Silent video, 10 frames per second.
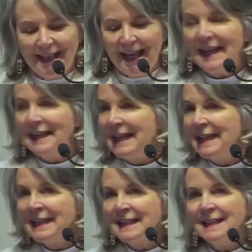And
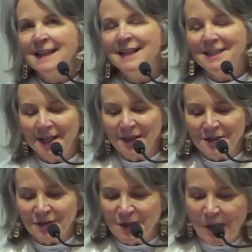in it, he
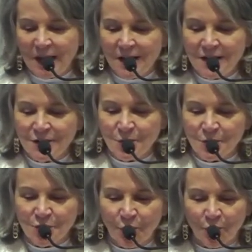tells of speaking to a
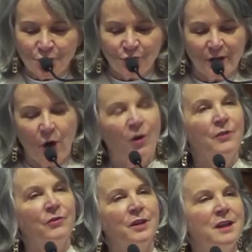church
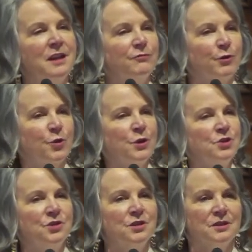regarding the need for
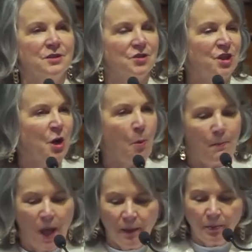Christians to go
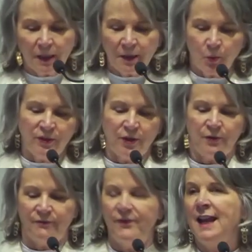public with their
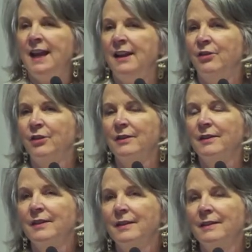faith,
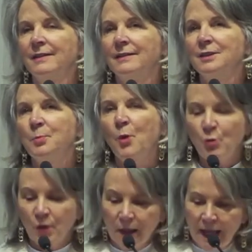to
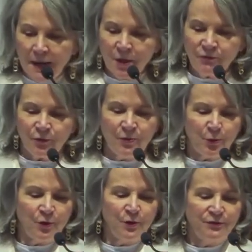proclaim it from the
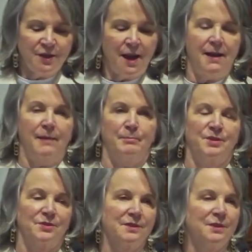
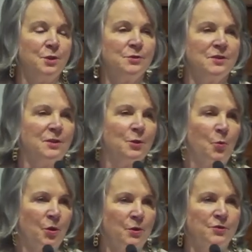rooftops, using the
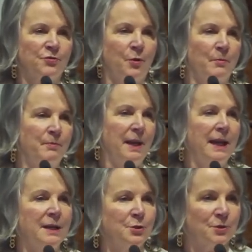words from
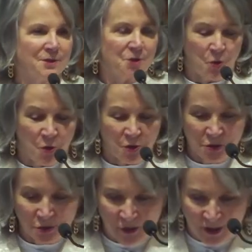Handel's
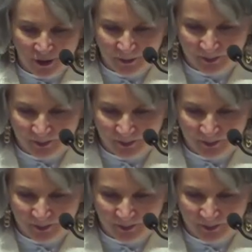oratorio.